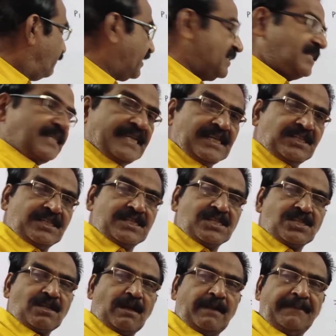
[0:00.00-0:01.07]
Friends, each
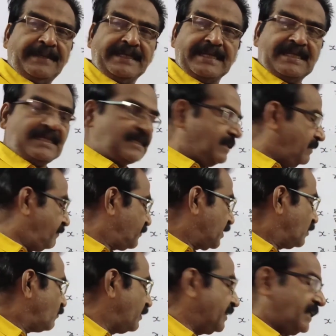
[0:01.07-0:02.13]
installment is
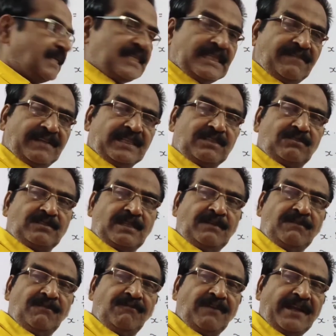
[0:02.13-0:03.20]

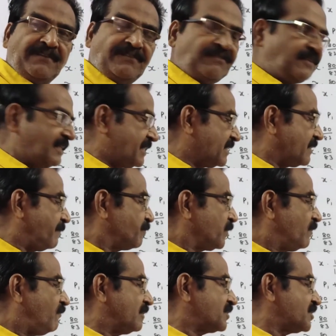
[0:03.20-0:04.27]
27,556.
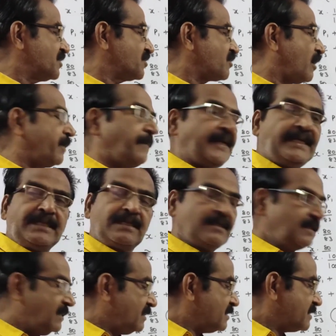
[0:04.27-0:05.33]
First
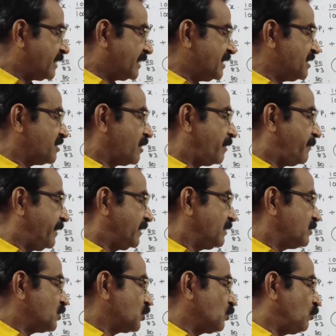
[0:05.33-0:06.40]
installment, second
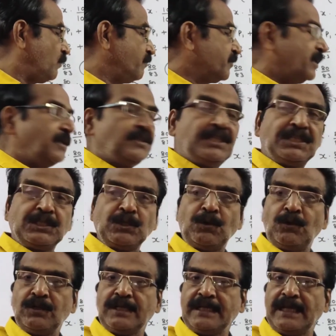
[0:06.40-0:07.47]
installment. So the
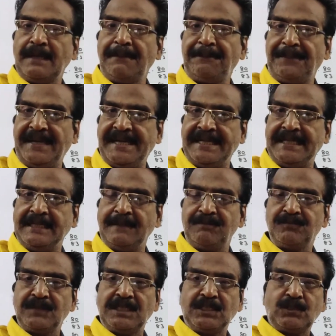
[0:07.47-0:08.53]
total paid
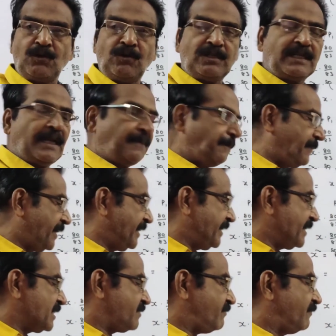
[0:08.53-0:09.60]

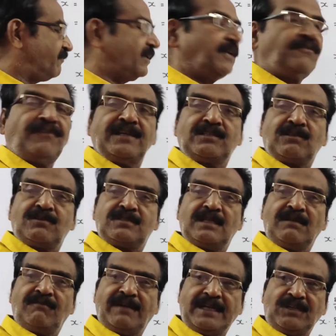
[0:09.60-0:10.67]
is
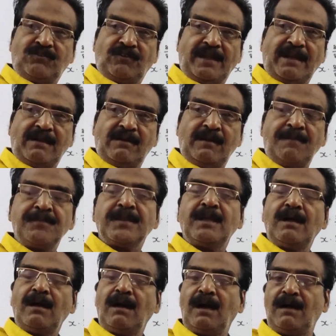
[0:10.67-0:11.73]
55,112,
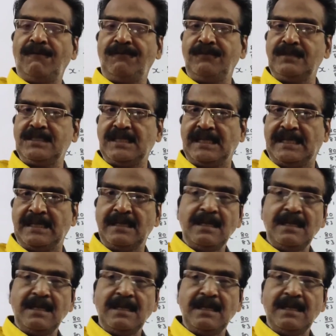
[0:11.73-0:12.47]
of which